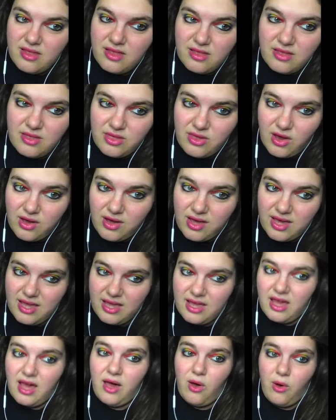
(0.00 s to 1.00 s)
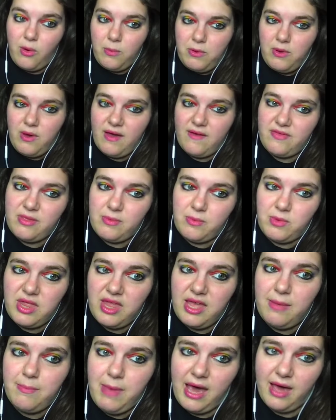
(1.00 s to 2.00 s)
Target, I hope you have some
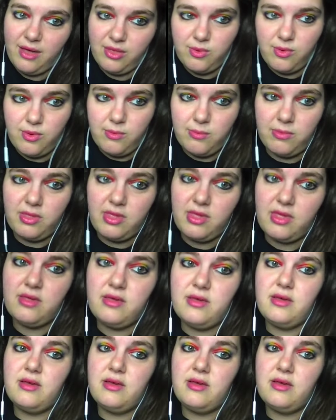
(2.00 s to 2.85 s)
clean bathrooms.